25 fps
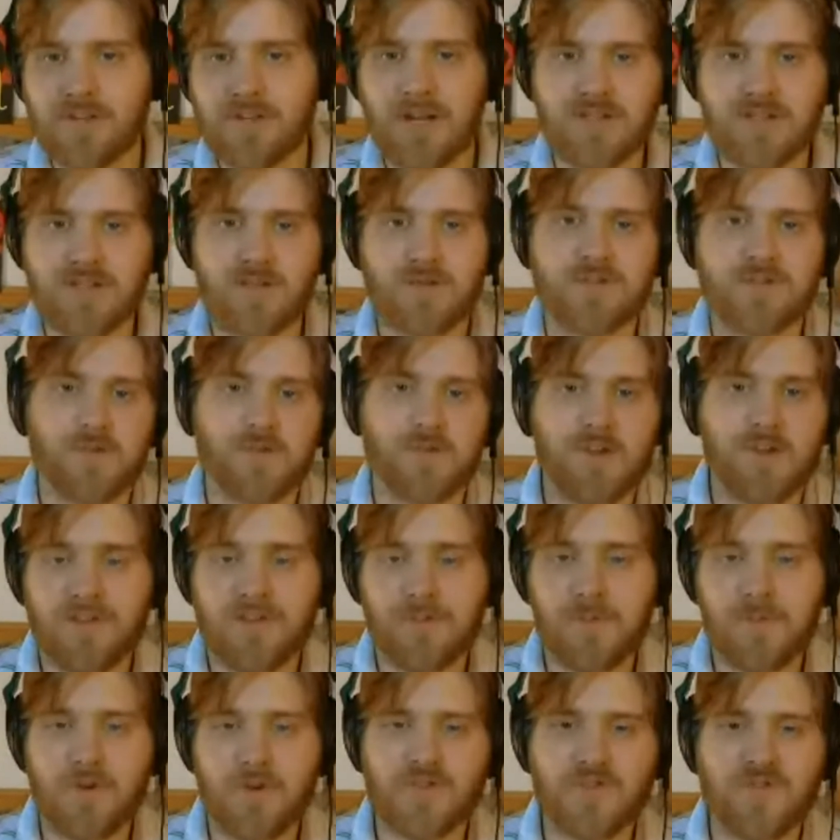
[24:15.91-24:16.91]
Now, she was one of
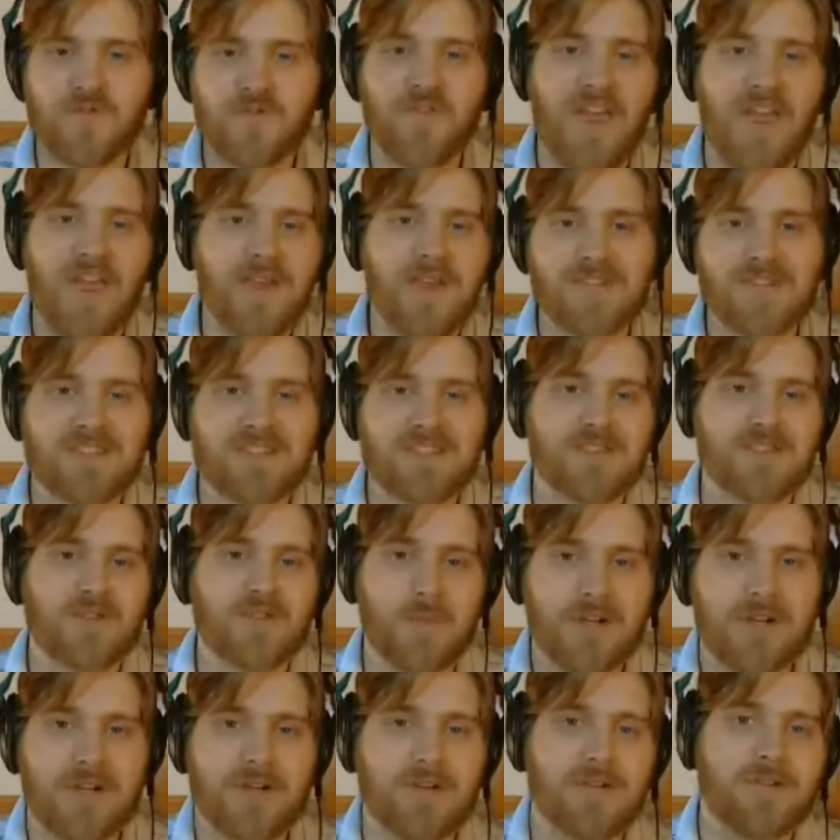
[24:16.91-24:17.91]
the most famous
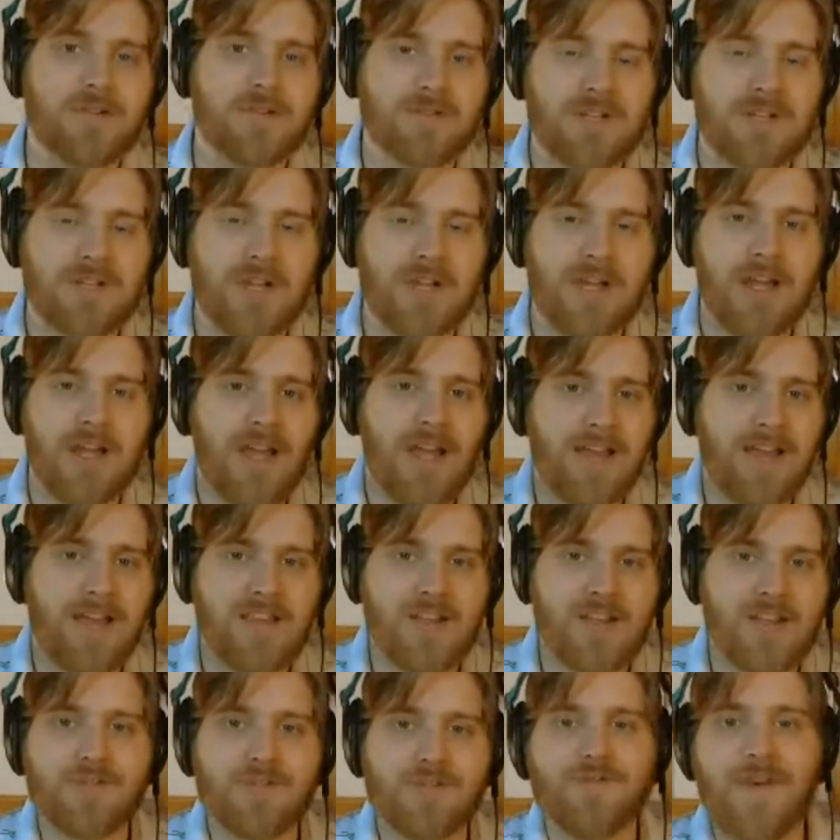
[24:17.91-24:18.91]
superheroes, and
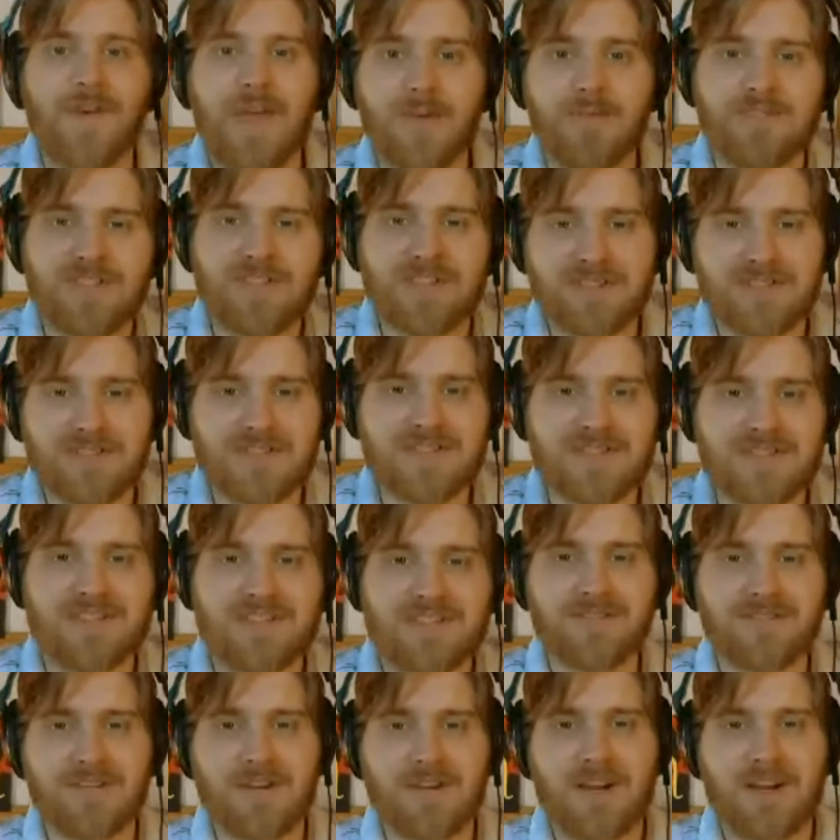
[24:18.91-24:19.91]
they use famous because these
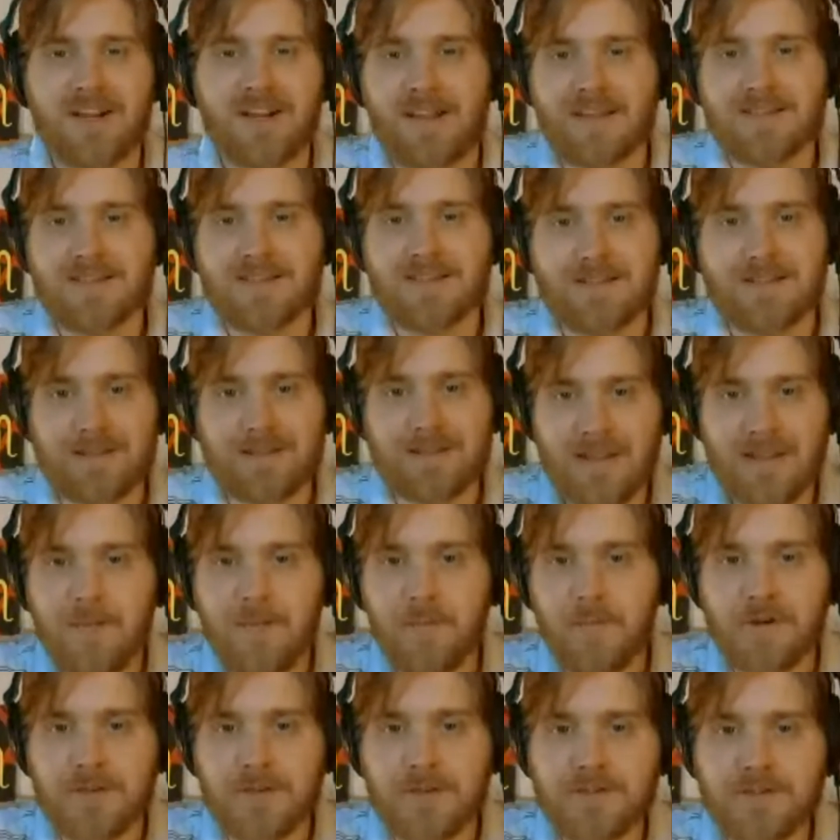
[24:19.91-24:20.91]
guys are kind of like
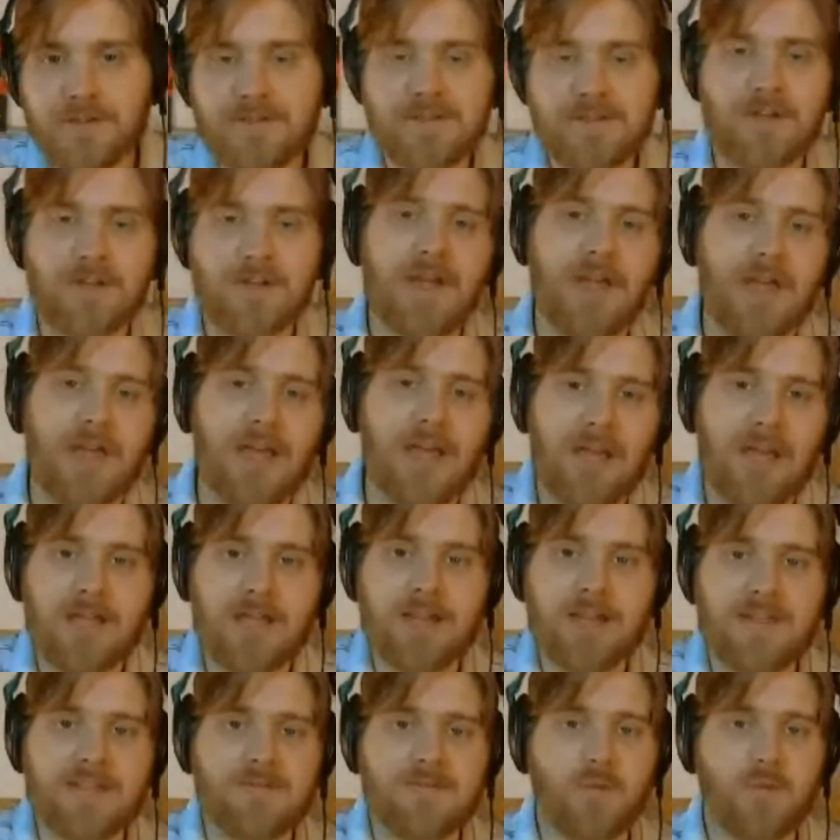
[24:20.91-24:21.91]
celebrities
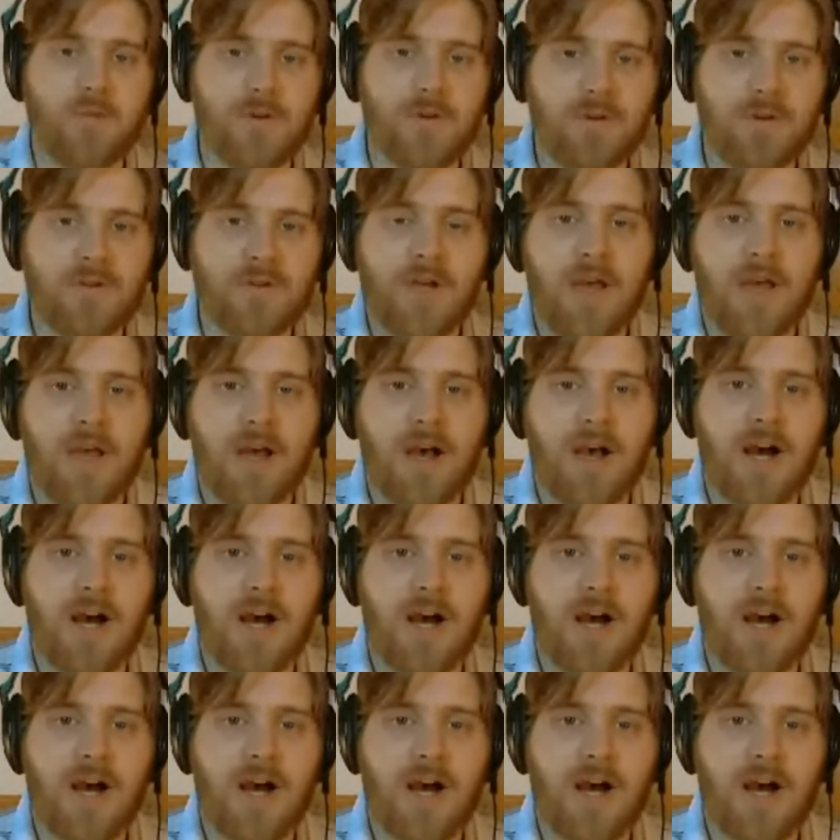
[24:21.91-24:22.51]
in this world.